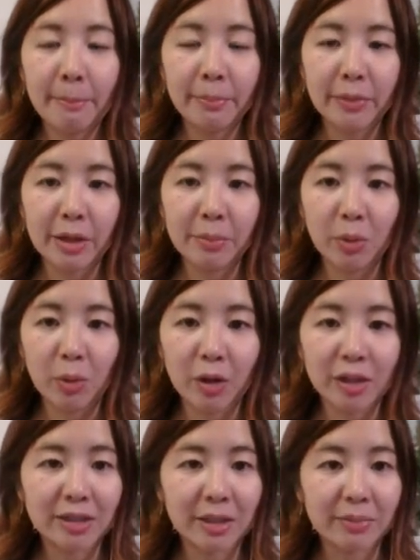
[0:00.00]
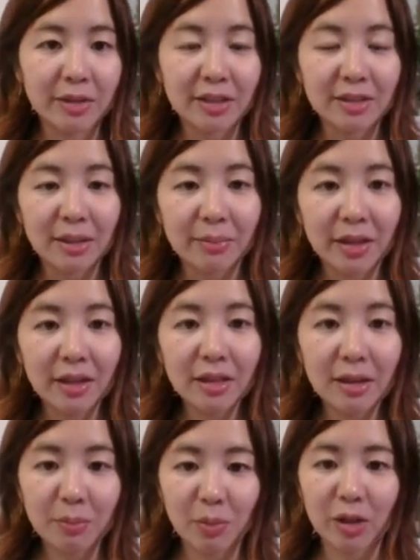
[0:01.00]
the more something something,
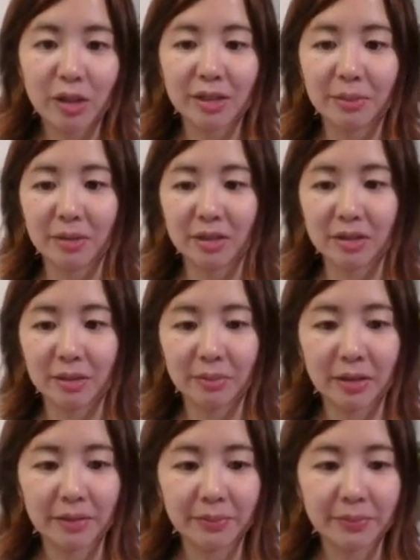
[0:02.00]
the more something something.